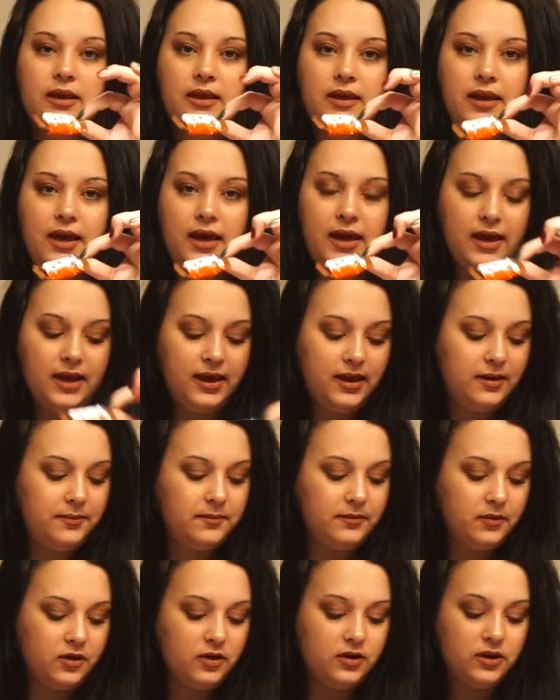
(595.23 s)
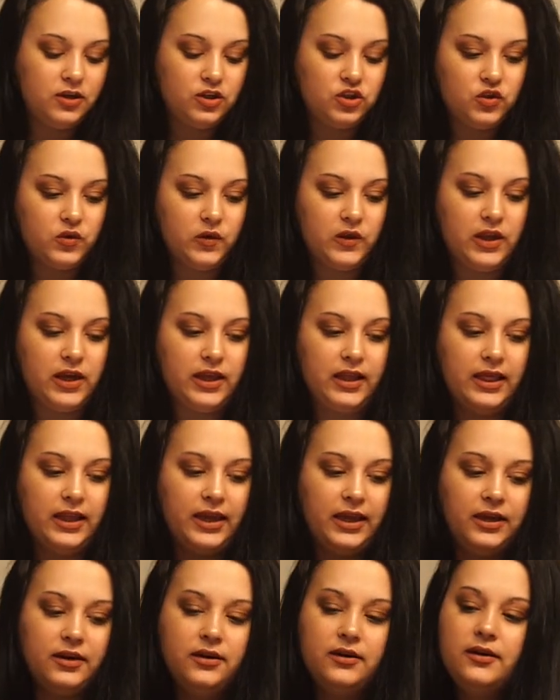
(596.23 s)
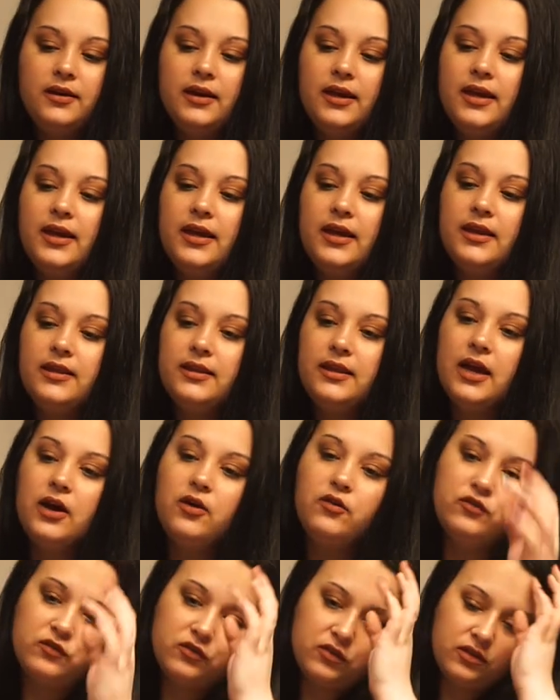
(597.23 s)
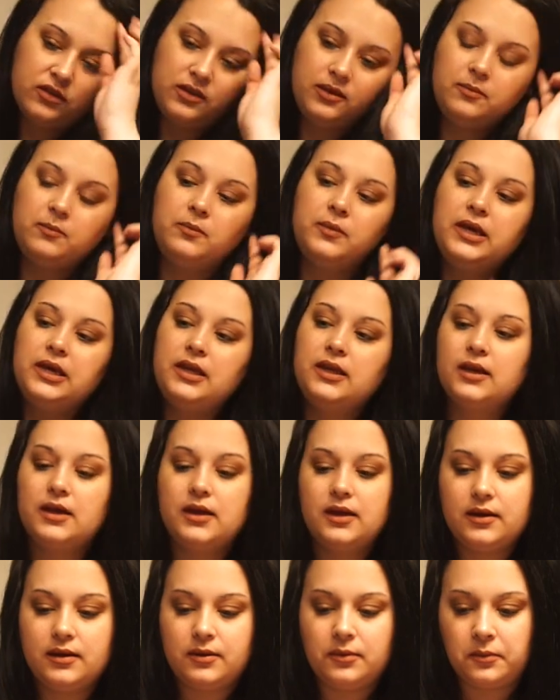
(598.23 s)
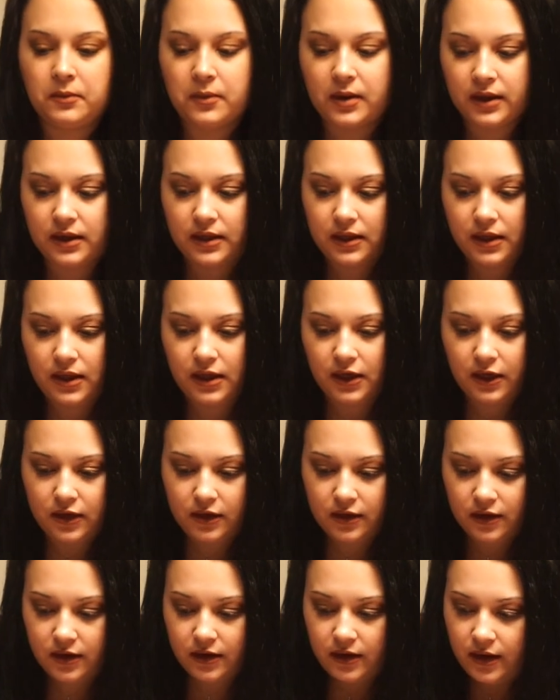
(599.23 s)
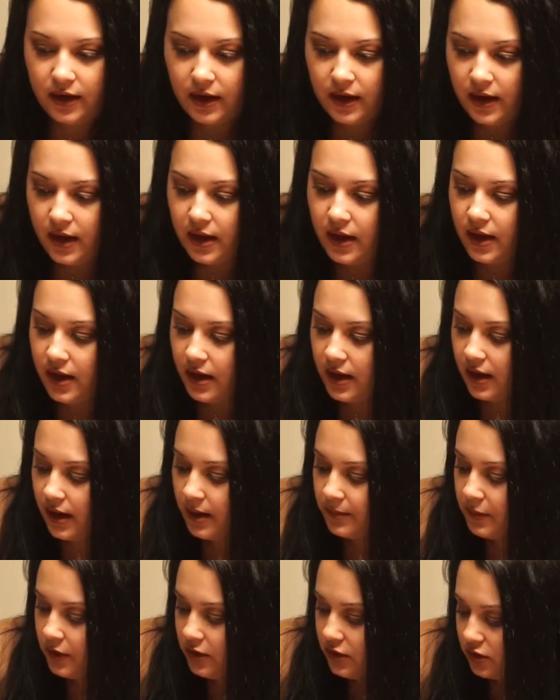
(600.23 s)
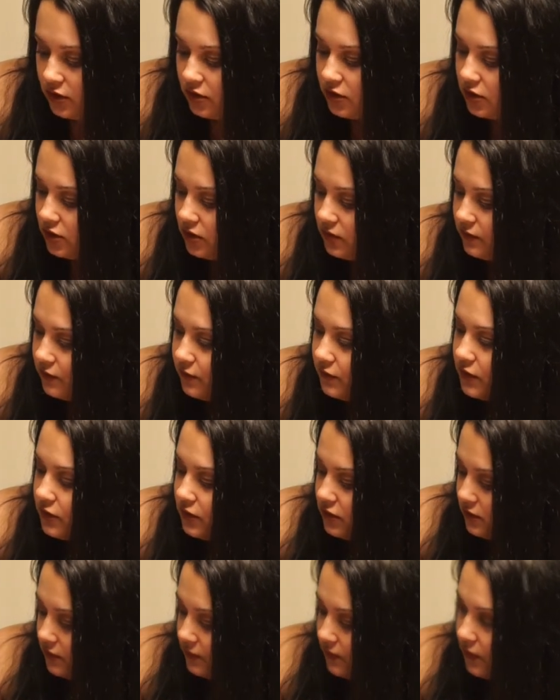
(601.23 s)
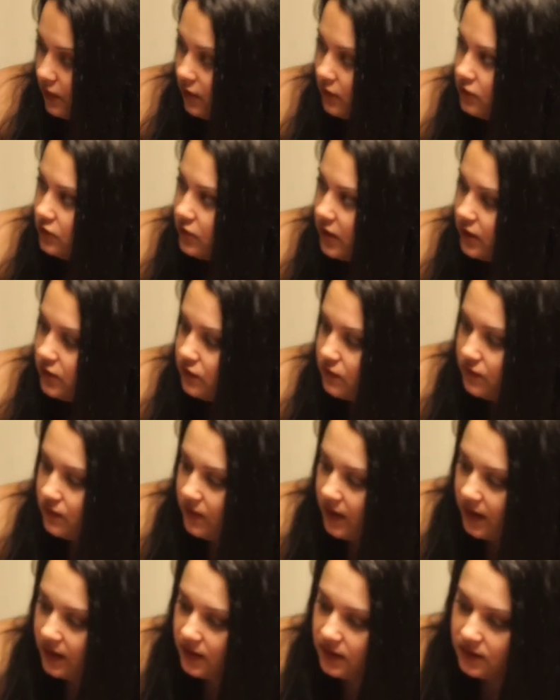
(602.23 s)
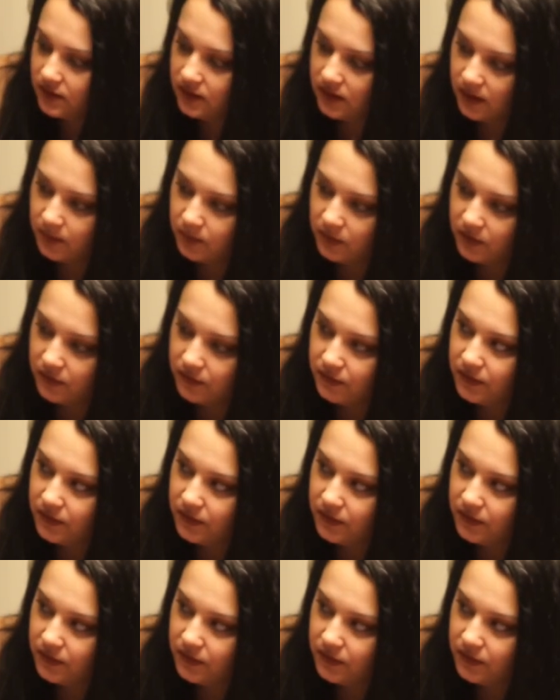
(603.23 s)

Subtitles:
Yay, I'm gonna enjoy that later. And now for the big one here. I'm gonna just first of all try to find number